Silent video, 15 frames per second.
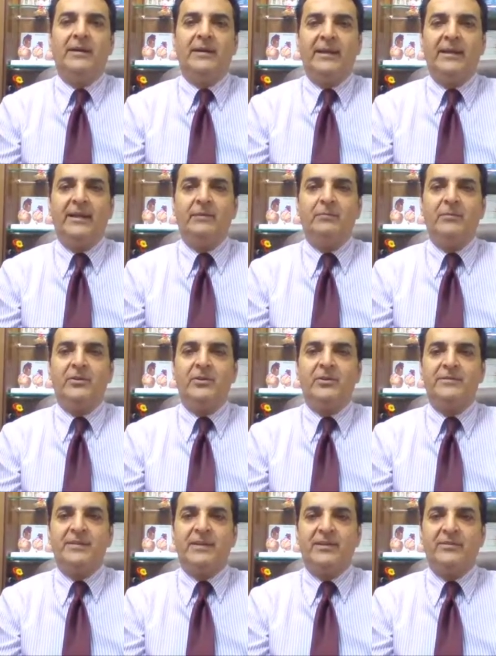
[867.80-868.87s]
Again,
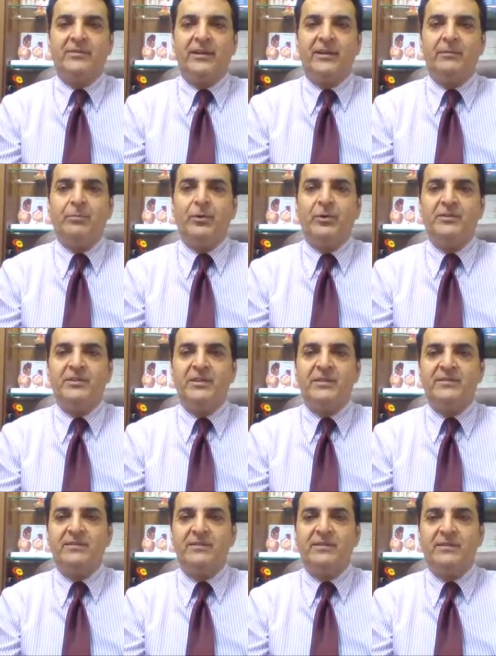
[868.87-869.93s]
material secondary endpoint,
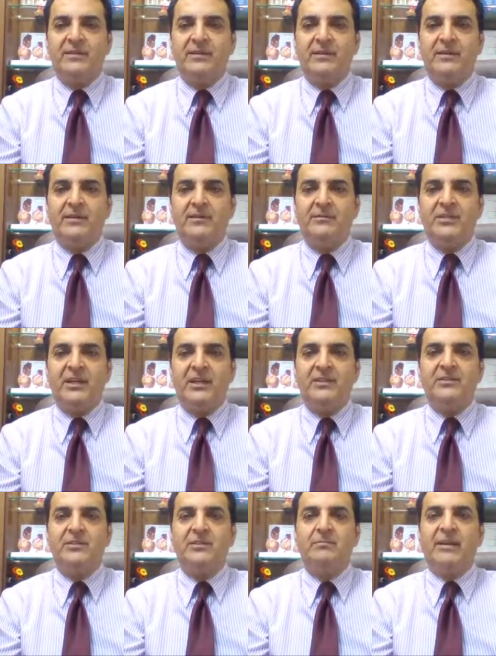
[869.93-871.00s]
change in
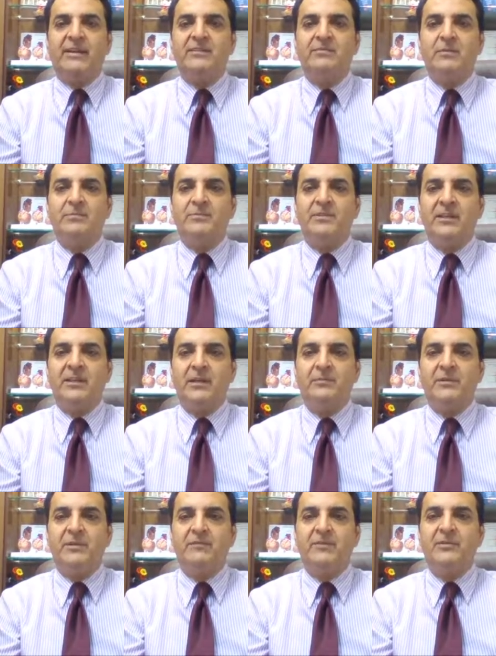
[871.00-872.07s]
the maximum
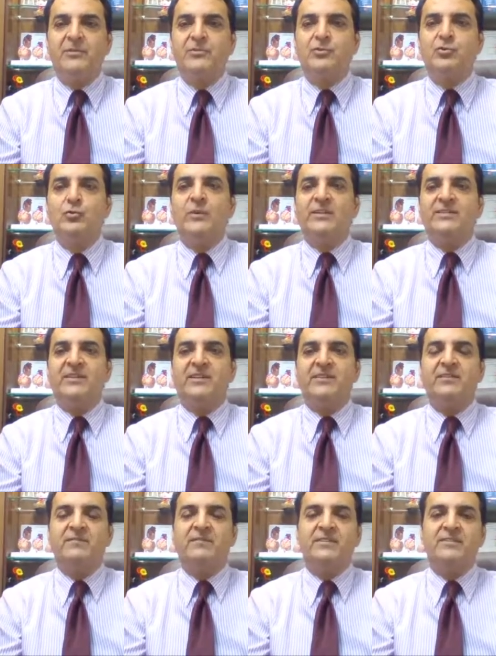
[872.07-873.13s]
CIMT with
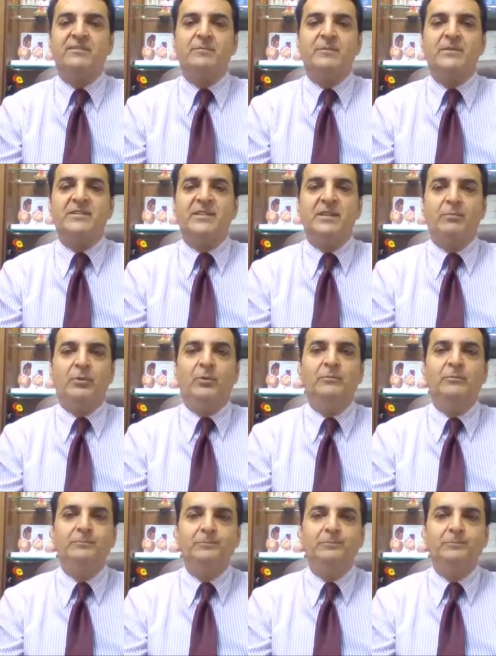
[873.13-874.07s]
rosuvastatin versus placebo.